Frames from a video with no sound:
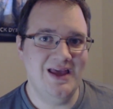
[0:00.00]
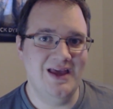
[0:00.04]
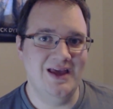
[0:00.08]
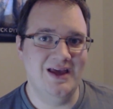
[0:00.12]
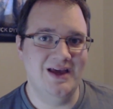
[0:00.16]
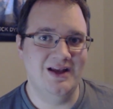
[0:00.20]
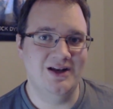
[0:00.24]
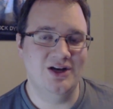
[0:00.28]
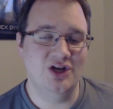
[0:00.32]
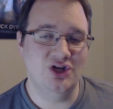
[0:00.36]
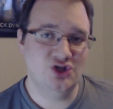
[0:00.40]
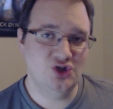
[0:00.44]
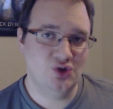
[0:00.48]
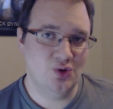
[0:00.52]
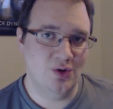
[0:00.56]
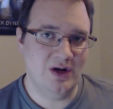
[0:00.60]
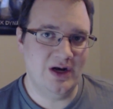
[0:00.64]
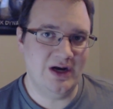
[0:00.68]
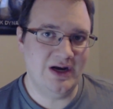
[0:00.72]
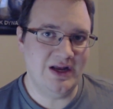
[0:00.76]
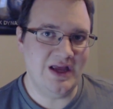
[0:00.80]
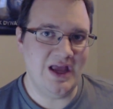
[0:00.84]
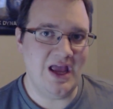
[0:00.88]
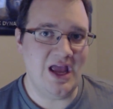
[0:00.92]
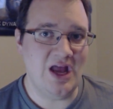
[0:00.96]
in
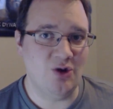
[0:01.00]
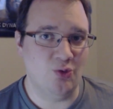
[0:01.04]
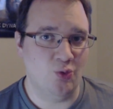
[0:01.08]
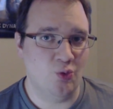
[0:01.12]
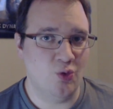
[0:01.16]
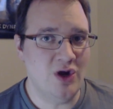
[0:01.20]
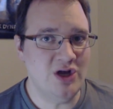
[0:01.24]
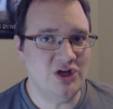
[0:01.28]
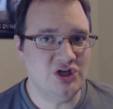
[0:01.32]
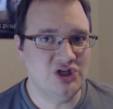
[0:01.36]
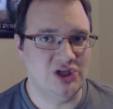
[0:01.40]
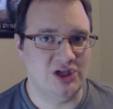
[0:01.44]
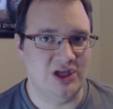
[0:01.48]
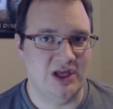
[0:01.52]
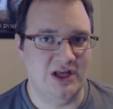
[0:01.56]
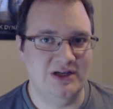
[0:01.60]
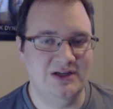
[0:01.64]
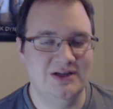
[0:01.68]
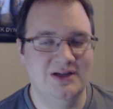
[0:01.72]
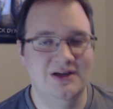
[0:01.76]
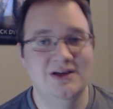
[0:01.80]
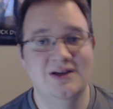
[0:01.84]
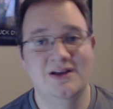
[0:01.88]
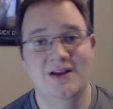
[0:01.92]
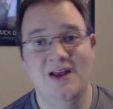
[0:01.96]
Trinity and
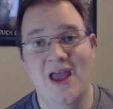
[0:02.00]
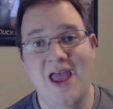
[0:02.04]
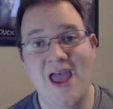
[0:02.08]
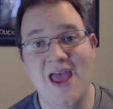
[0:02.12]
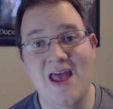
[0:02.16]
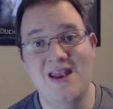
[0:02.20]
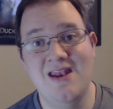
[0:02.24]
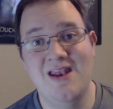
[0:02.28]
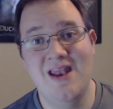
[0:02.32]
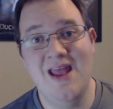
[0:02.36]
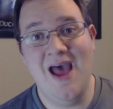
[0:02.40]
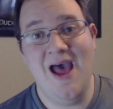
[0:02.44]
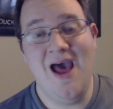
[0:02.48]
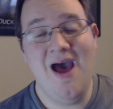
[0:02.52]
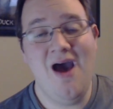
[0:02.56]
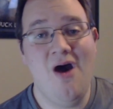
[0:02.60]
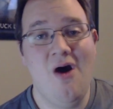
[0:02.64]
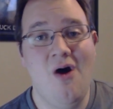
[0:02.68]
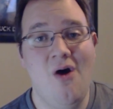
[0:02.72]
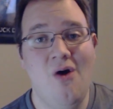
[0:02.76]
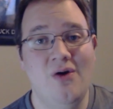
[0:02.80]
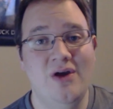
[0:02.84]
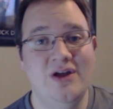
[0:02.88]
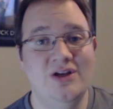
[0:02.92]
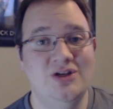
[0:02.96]
Richland. And
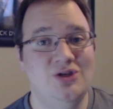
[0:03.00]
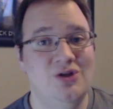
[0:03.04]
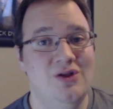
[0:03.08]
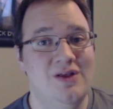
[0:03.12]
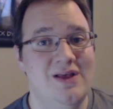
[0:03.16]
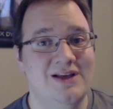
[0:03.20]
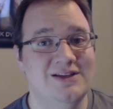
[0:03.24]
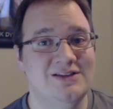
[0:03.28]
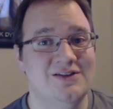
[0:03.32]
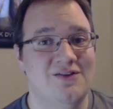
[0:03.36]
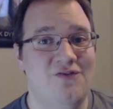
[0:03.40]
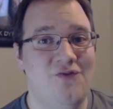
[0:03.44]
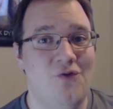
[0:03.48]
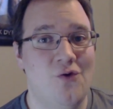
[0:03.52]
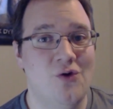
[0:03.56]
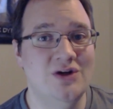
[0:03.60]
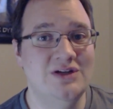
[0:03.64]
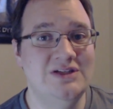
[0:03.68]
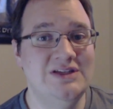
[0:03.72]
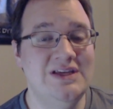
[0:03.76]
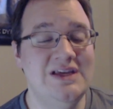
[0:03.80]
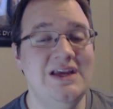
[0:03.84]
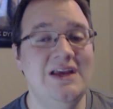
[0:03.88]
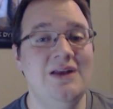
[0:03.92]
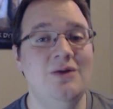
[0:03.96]
now in
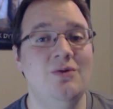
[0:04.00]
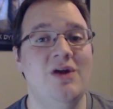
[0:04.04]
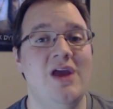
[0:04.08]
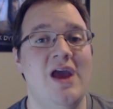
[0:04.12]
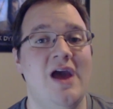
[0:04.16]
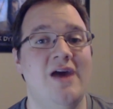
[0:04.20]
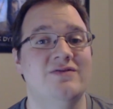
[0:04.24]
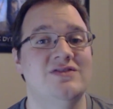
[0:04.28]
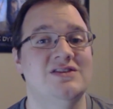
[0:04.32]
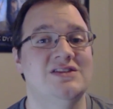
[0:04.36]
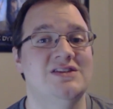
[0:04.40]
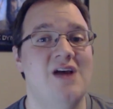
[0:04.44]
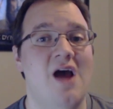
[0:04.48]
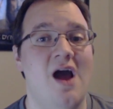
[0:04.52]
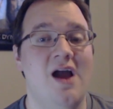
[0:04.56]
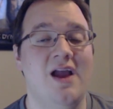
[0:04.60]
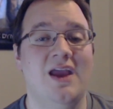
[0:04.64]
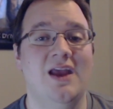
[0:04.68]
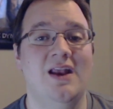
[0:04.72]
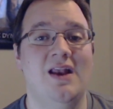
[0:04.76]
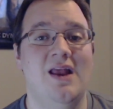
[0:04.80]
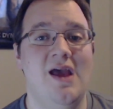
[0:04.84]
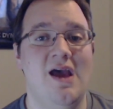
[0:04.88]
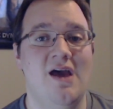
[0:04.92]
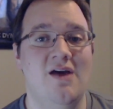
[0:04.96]
2014, we have
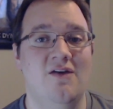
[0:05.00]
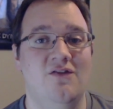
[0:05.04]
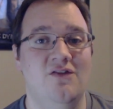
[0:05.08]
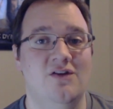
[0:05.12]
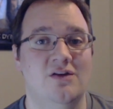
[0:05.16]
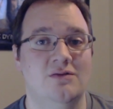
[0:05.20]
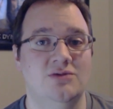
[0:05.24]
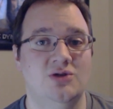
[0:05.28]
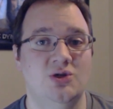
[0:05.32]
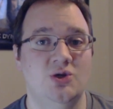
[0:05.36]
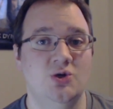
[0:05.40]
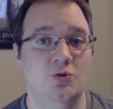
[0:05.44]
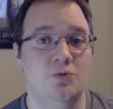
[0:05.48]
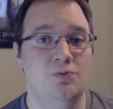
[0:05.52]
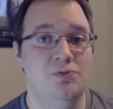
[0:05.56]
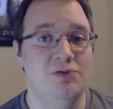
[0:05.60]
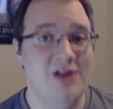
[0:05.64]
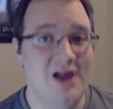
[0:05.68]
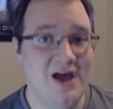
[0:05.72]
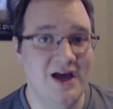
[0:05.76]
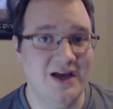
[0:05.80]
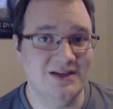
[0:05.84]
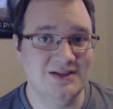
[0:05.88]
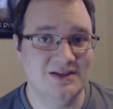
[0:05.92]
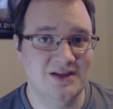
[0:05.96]
socket FM2
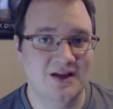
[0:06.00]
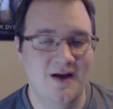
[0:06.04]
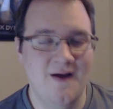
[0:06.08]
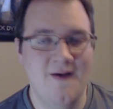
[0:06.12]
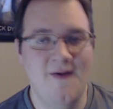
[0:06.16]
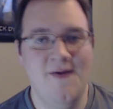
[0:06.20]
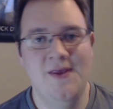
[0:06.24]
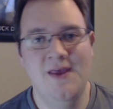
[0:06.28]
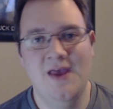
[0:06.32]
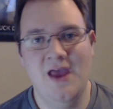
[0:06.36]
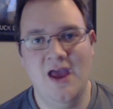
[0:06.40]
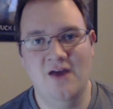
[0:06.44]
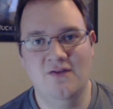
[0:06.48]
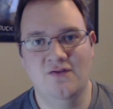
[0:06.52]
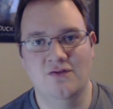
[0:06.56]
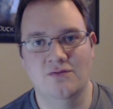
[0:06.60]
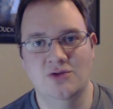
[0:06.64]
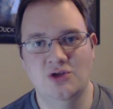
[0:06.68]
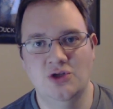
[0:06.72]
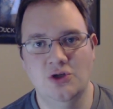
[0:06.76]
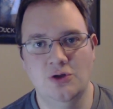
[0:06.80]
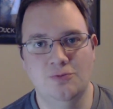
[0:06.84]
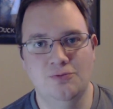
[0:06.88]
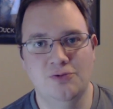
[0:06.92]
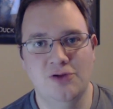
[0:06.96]
Plus.
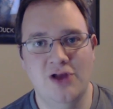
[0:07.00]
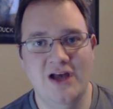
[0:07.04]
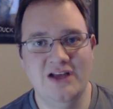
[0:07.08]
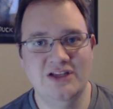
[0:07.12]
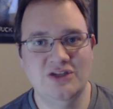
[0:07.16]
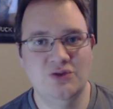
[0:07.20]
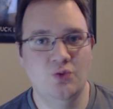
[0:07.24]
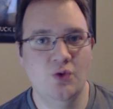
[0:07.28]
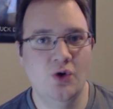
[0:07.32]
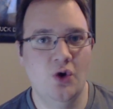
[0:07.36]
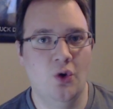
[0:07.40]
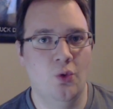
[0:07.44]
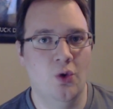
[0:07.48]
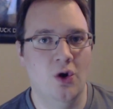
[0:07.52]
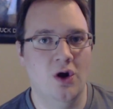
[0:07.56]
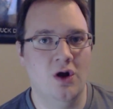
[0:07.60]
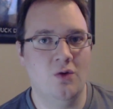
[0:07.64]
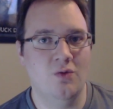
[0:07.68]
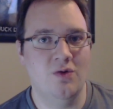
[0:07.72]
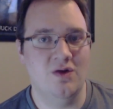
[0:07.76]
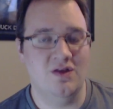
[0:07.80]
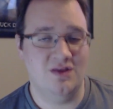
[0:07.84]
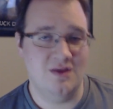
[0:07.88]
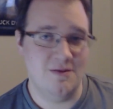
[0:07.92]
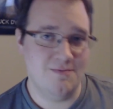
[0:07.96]
FM2 Plus will
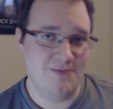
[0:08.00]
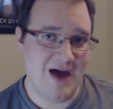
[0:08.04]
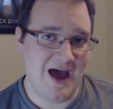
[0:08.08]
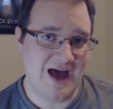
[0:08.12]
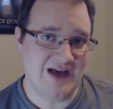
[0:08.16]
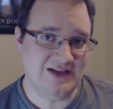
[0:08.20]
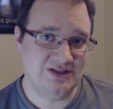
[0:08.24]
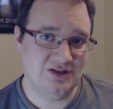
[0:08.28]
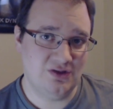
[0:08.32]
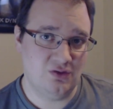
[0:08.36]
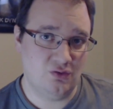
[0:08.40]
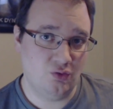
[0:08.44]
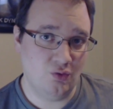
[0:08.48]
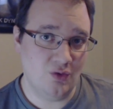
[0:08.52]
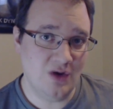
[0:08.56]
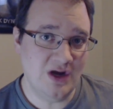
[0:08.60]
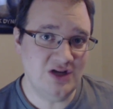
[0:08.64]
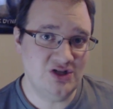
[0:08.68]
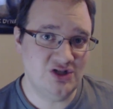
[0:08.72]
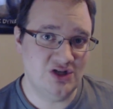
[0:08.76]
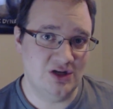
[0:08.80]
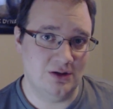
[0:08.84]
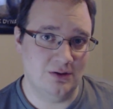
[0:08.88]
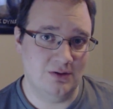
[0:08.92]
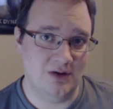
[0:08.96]
work with the past
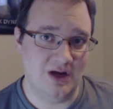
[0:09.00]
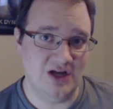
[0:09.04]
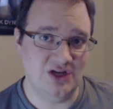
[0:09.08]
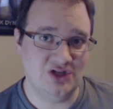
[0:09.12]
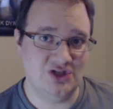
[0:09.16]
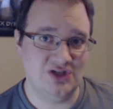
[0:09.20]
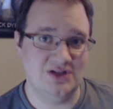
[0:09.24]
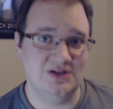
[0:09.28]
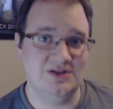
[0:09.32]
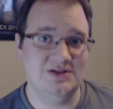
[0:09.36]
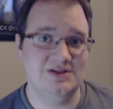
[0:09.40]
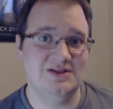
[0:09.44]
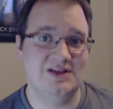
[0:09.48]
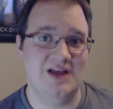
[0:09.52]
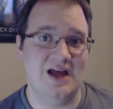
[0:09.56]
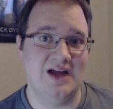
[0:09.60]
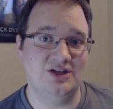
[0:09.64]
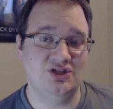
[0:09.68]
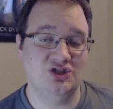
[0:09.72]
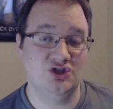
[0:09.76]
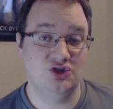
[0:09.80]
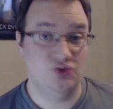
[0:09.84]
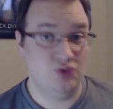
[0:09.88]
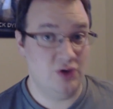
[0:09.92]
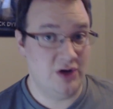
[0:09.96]
three generations,
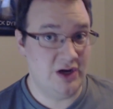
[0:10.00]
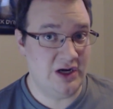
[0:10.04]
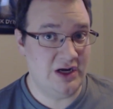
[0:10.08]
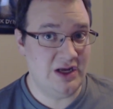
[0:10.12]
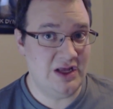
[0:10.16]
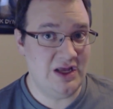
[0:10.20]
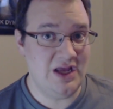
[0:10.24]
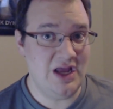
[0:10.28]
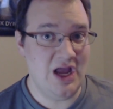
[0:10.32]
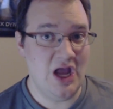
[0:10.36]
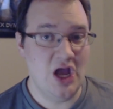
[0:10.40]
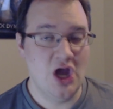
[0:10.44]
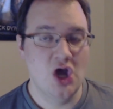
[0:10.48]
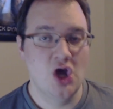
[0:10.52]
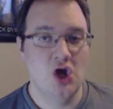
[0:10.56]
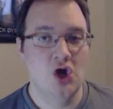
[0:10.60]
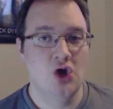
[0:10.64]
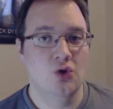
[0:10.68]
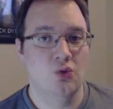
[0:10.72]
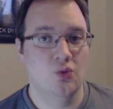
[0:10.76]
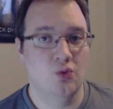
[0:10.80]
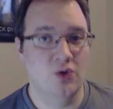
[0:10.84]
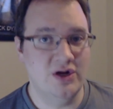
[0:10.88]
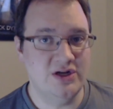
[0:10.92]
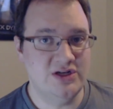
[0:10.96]
that's Trinity,
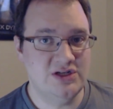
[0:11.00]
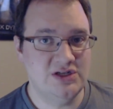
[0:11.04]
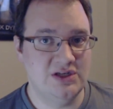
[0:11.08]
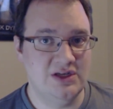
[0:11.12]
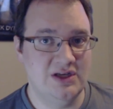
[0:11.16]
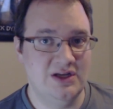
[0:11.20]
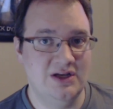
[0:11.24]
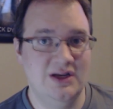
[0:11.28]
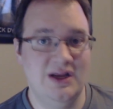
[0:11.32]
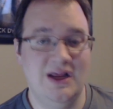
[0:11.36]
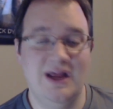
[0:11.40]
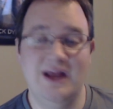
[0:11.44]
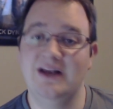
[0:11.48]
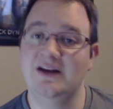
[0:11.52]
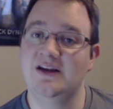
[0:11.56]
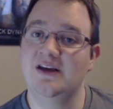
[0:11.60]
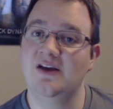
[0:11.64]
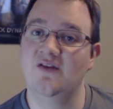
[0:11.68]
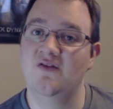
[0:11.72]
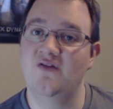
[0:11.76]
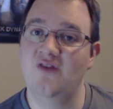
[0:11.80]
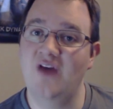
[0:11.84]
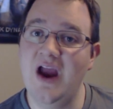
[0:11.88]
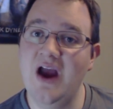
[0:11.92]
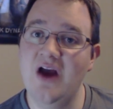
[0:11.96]
Richland, and
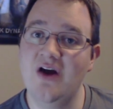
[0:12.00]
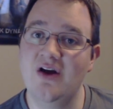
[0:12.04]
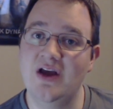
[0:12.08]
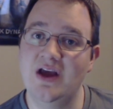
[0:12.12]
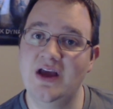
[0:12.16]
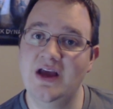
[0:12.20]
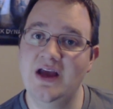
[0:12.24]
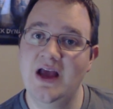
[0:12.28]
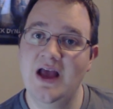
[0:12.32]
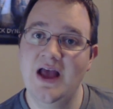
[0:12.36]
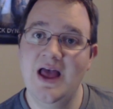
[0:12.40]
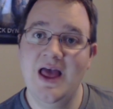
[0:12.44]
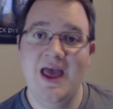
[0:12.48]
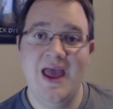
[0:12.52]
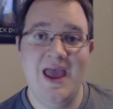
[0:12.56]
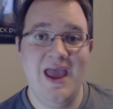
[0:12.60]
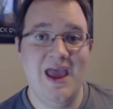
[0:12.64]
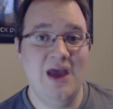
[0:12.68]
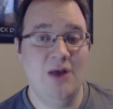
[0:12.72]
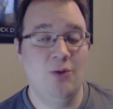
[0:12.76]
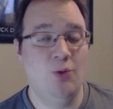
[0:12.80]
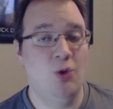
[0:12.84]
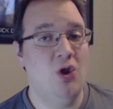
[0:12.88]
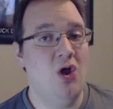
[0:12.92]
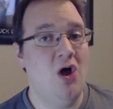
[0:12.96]
Kaveri,
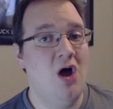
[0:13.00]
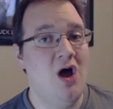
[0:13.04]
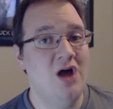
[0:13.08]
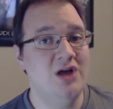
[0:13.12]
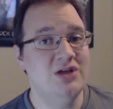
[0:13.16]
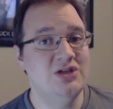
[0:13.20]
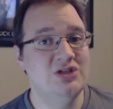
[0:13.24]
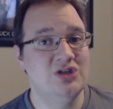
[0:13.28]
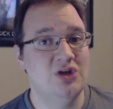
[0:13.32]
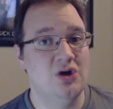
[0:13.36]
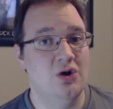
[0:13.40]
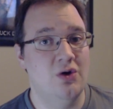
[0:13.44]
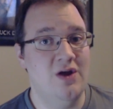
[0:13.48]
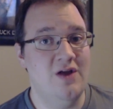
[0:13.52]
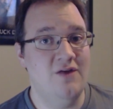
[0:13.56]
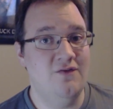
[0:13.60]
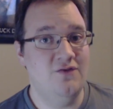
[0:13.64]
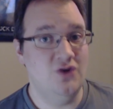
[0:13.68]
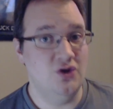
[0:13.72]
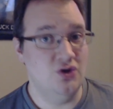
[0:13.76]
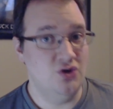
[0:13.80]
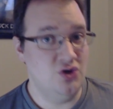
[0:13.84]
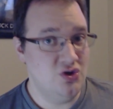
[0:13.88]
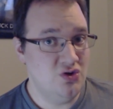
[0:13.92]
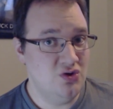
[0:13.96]
and will also,
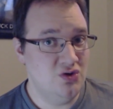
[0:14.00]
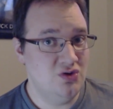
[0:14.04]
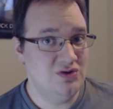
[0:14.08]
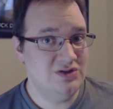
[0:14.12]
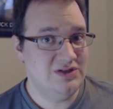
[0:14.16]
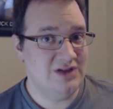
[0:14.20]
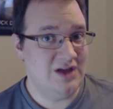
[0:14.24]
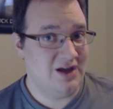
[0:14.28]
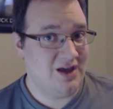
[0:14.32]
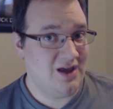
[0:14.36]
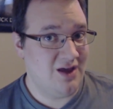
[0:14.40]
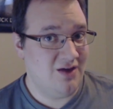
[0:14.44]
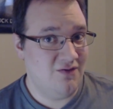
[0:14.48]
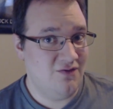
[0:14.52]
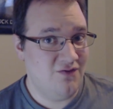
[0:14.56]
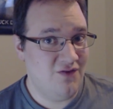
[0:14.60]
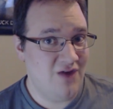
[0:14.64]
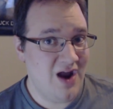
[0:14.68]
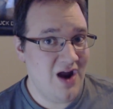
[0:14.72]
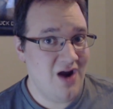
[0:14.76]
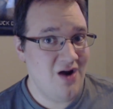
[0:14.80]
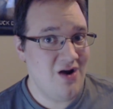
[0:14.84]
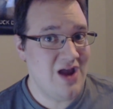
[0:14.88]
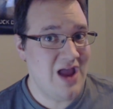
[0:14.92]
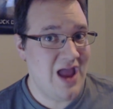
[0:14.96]
if you use a
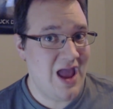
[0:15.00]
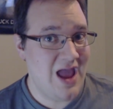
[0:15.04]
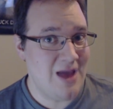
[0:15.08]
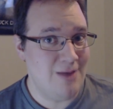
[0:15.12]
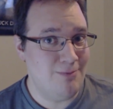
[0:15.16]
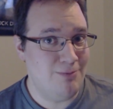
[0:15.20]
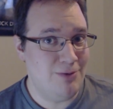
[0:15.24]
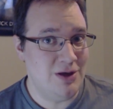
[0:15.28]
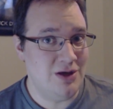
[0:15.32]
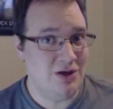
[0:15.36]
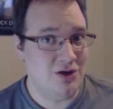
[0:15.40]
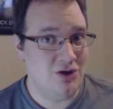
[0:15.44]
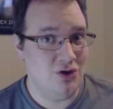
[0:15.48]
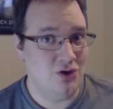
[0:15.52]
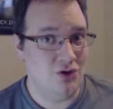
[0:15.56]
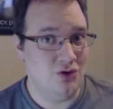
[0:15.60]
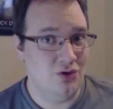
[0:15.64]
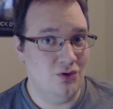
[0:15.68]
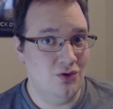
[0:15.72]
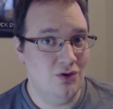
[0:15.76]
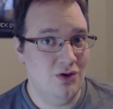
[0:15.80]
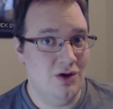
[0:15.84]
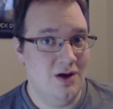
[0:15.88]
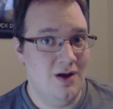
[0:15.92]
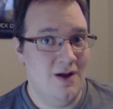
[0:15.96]
Kaveri
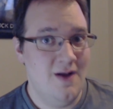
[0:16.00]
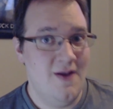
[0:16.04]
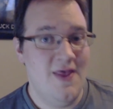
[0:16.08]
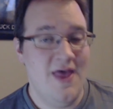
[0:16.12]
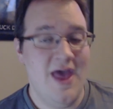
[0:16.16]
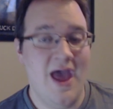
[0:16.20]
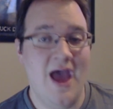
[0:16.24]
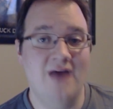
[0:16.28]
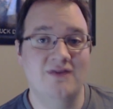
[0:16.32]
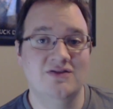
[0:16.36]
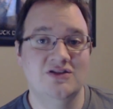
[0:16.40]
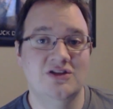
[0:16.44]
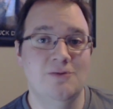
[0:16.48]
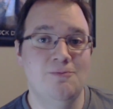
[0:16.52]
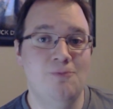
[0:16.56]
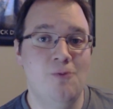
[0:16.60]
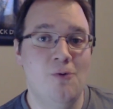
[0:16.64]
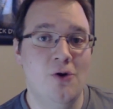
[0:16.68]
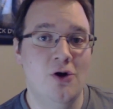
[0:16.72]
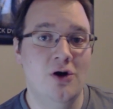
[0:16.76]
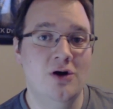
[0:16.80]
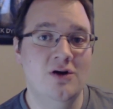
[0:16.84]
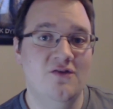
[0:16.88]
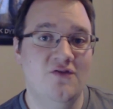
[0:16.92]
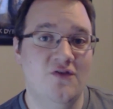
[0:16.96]
APU, have
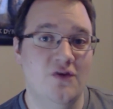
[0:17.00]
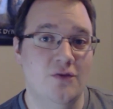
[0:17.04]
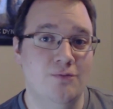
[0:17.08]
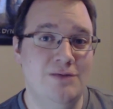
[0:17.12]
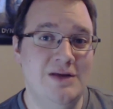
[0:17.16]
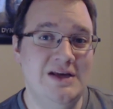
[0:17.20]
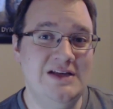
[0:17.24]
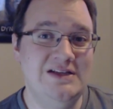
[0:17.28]
support for